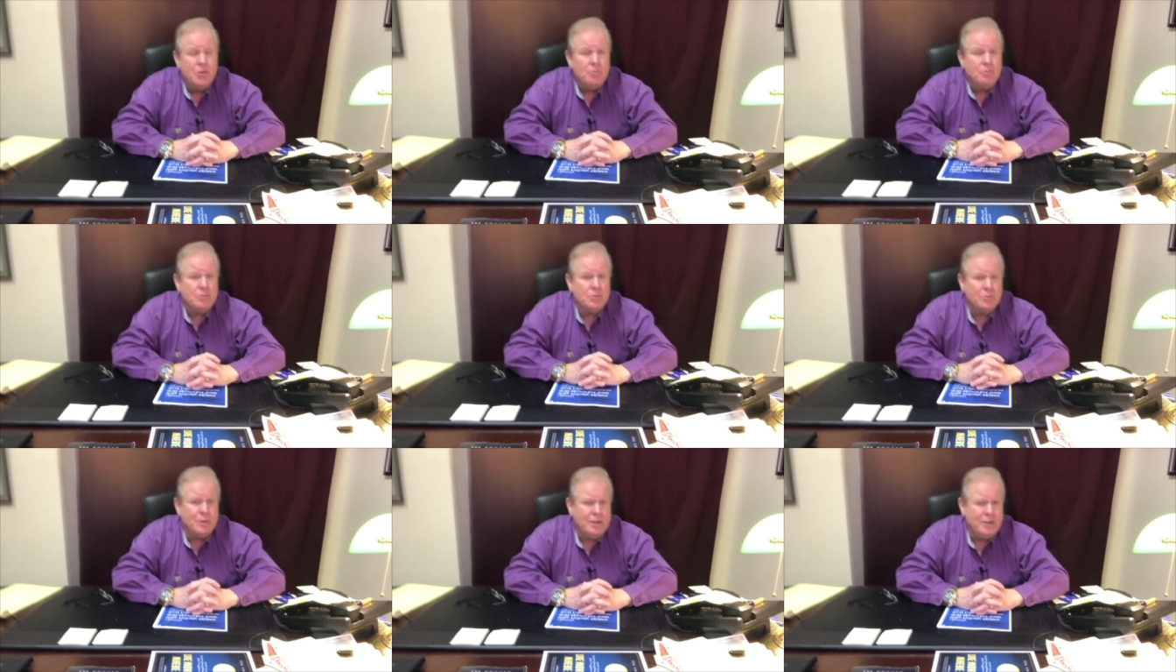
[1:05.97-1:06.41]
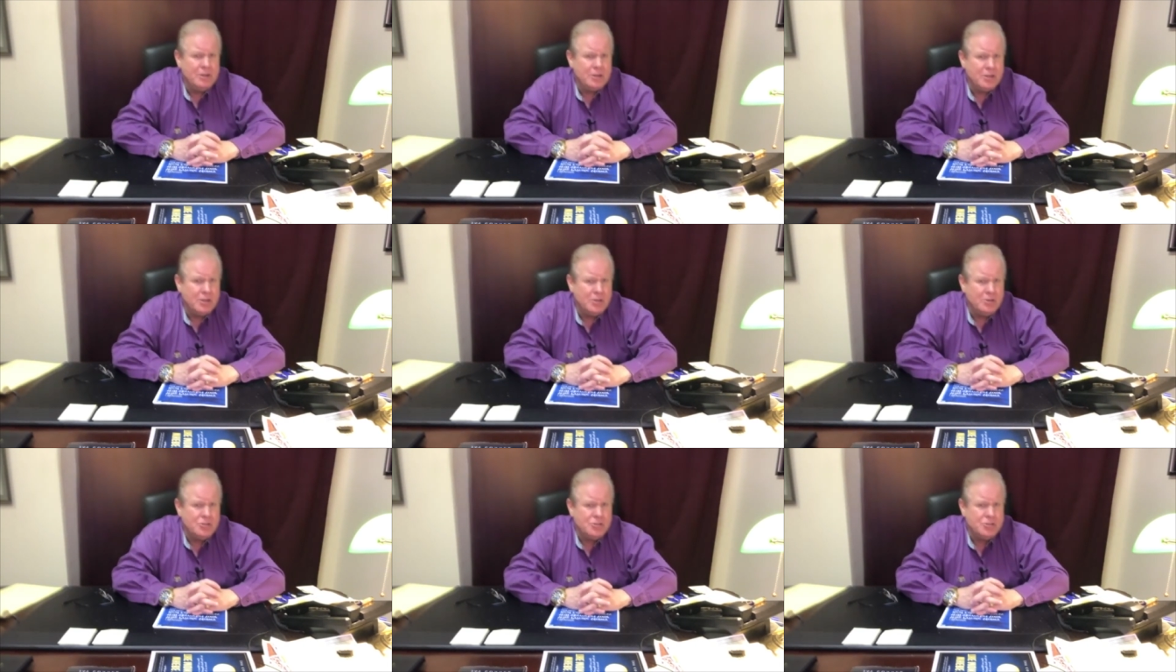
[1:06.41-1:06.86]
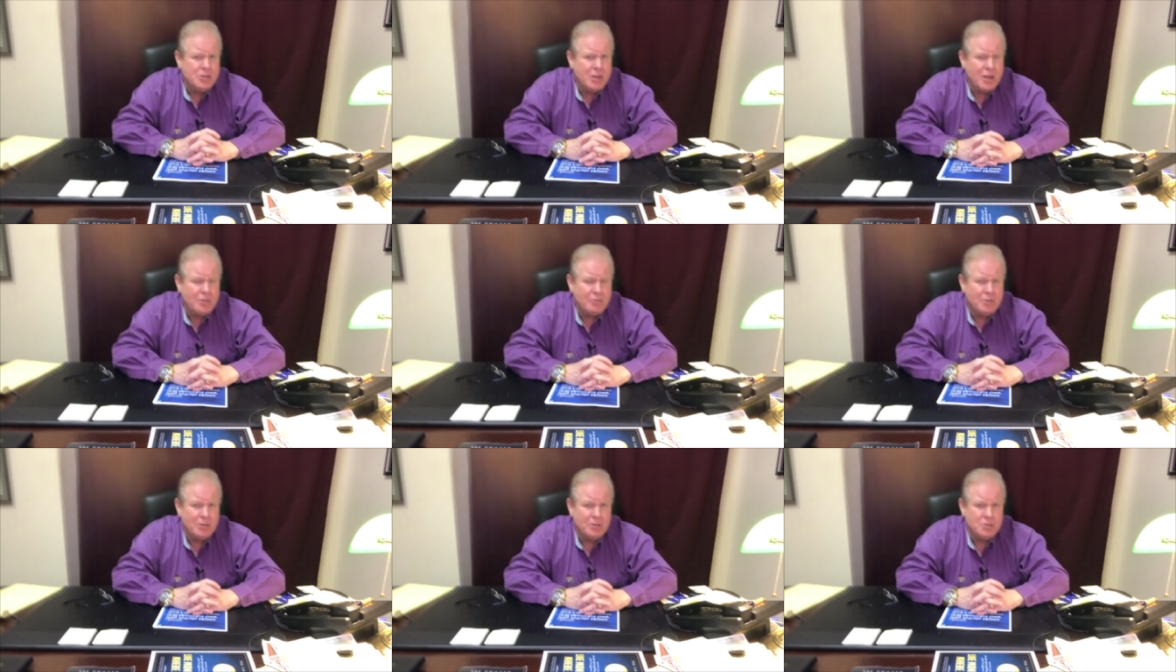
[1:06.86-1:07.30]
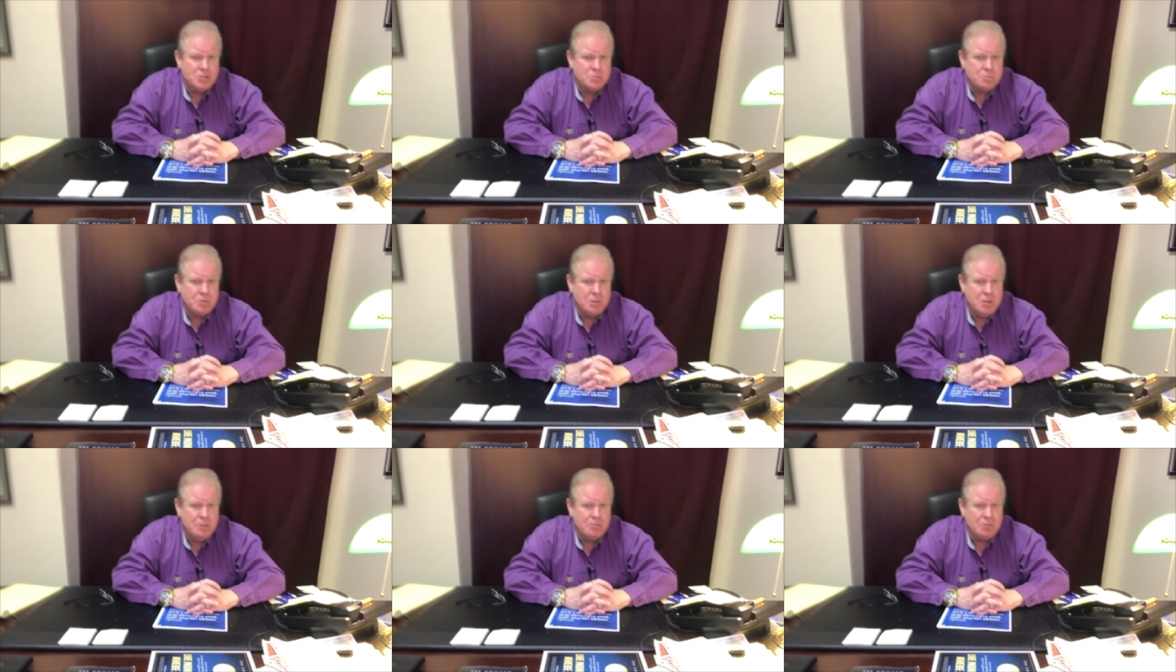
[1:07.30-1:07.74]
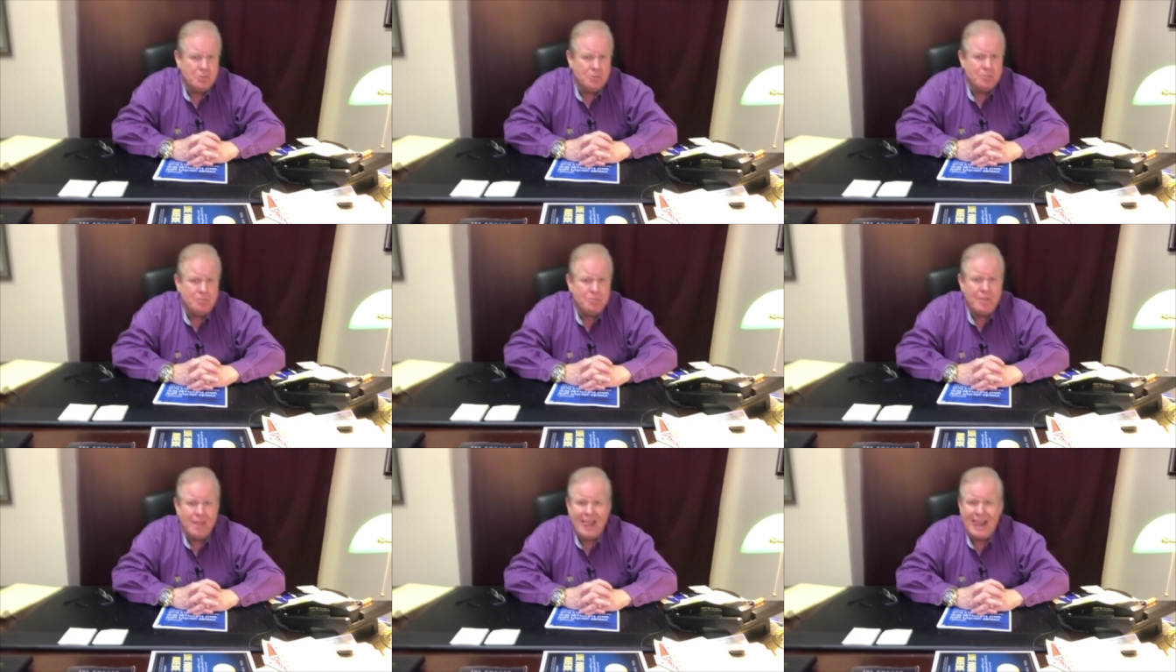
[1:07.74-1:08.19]
When we negotiate with those
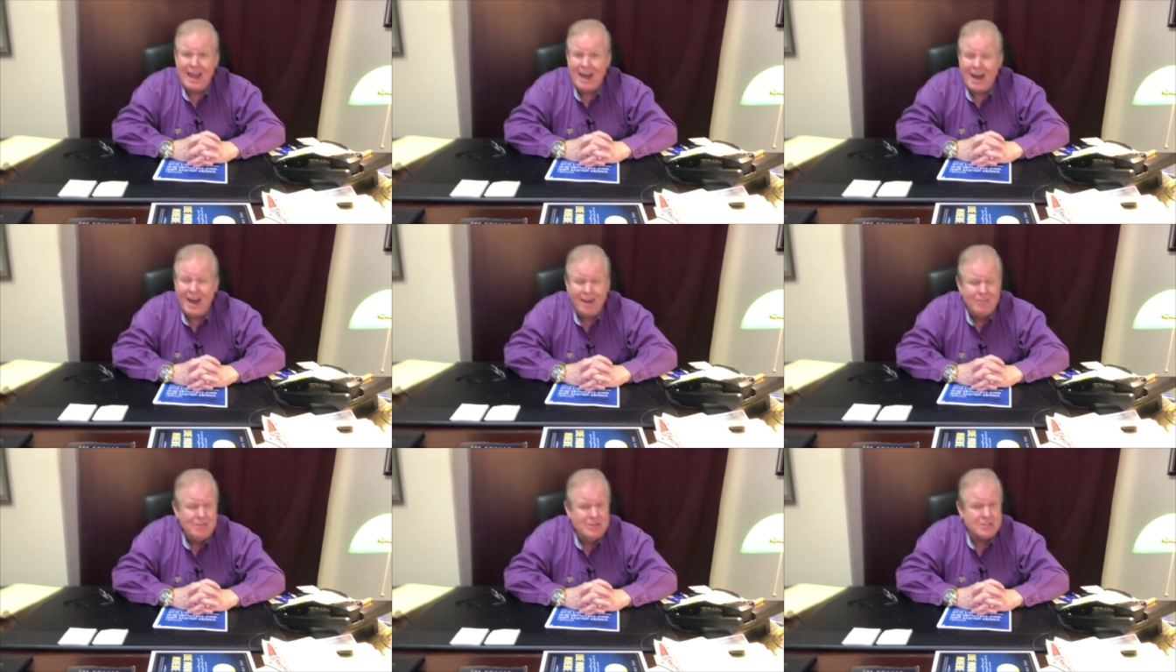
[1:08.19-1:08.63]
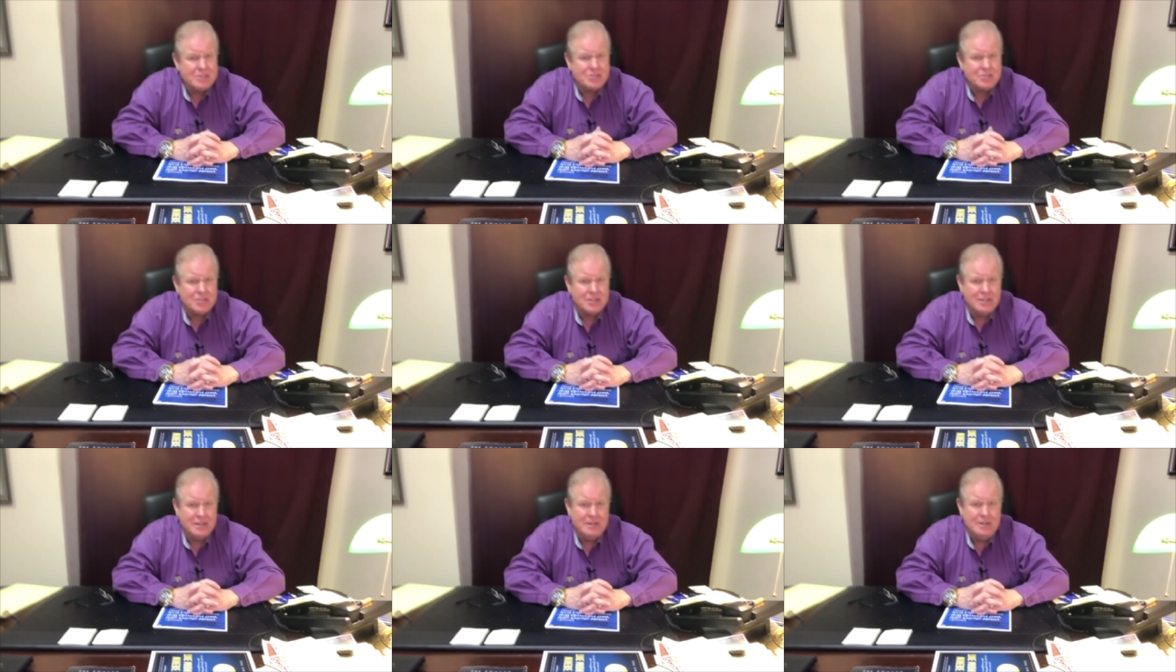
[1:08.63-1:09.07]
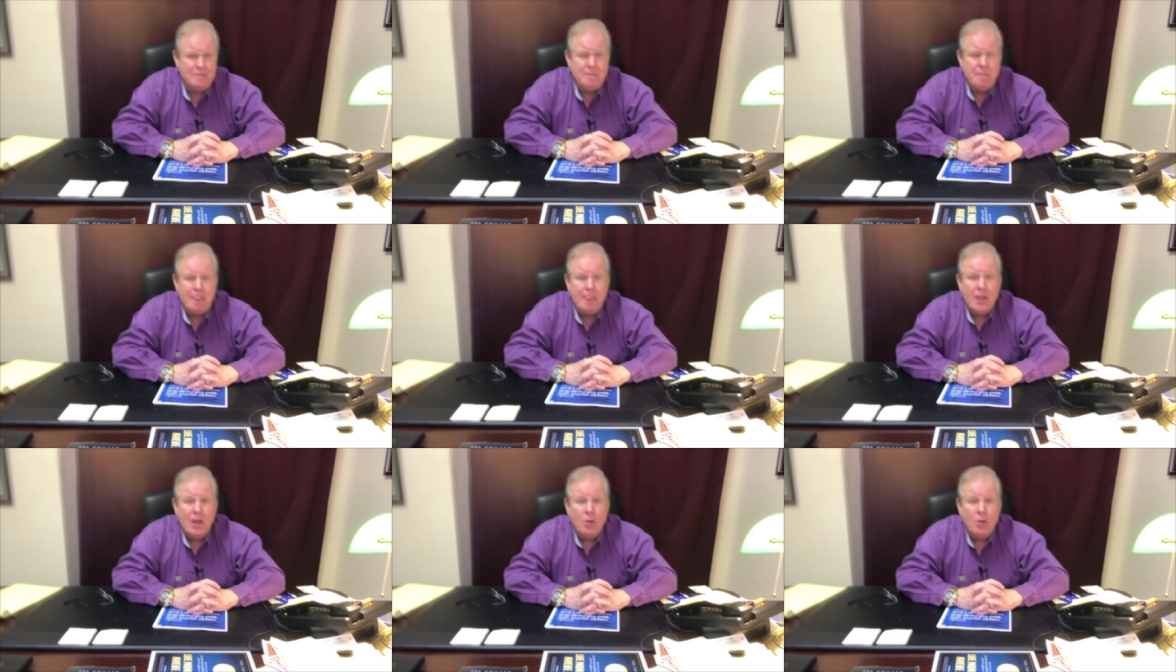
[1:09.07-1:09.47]
people, obviously,